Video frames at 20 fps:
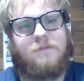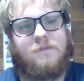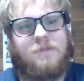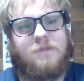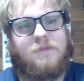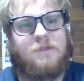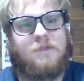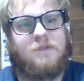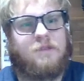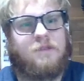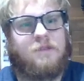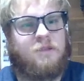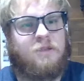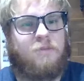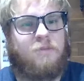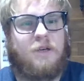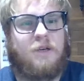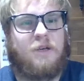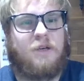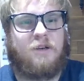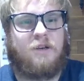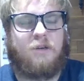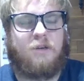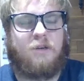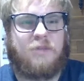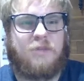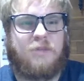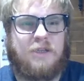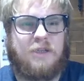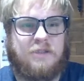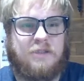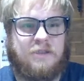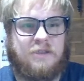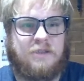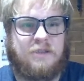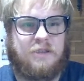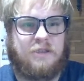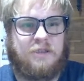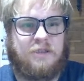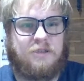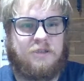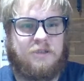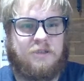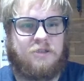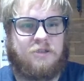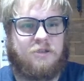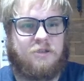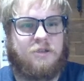You better hope that it's an integer,